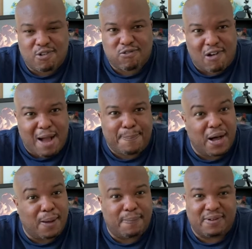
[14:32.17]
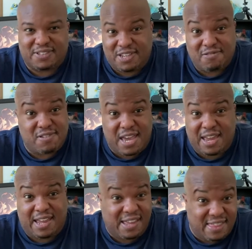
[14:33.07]
crop up until you
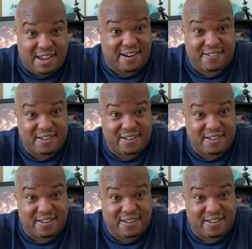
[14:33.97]
get in there,